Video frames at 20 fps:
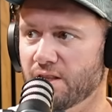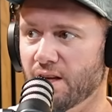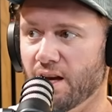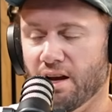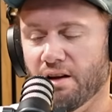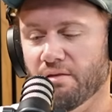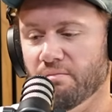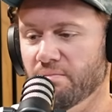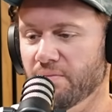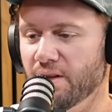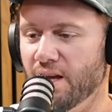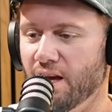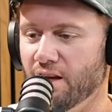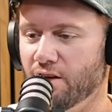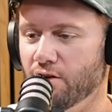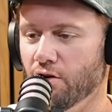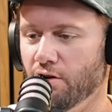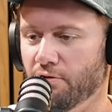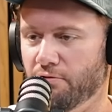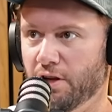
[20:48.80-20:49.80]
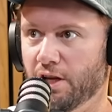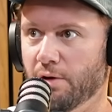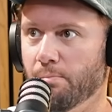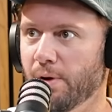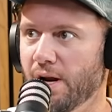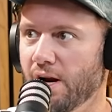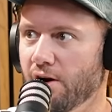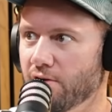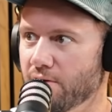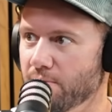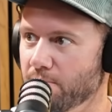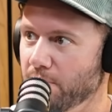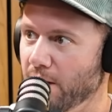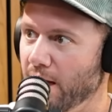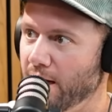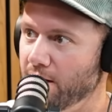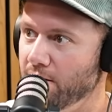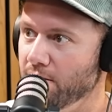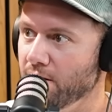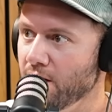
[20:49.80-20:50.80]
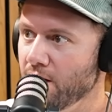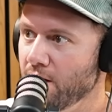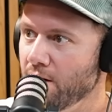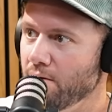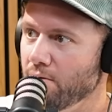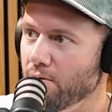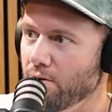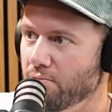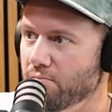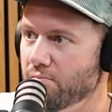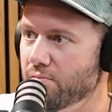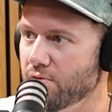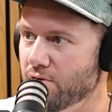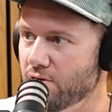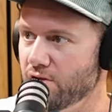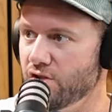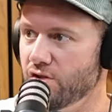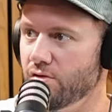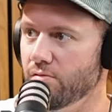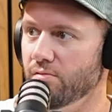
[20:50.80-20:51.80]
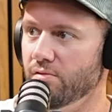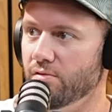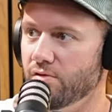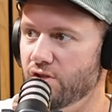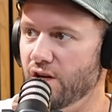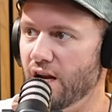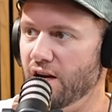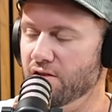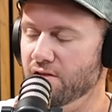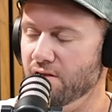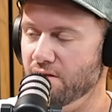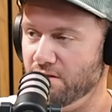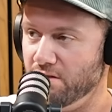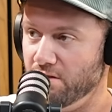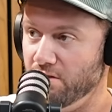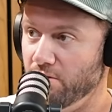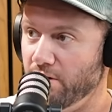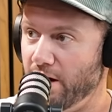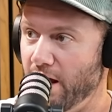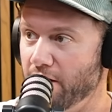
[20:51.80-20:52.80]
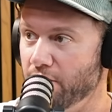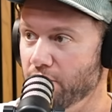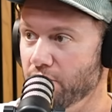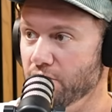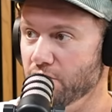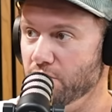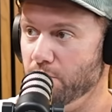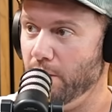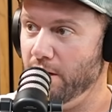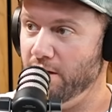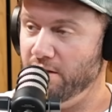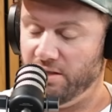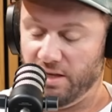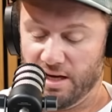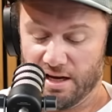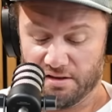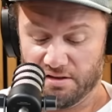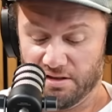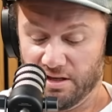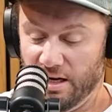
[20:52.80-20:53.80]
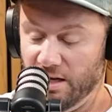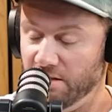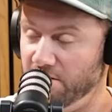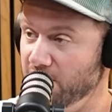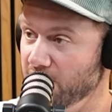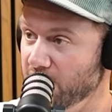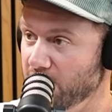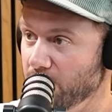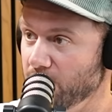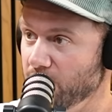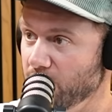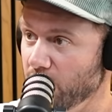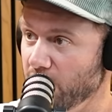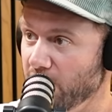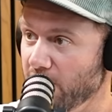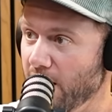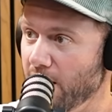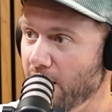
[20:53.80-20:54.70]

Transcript: So, yeah, God, if you compare it to bloody, what, Genesis are doing one hundred twenty thousand ounces and what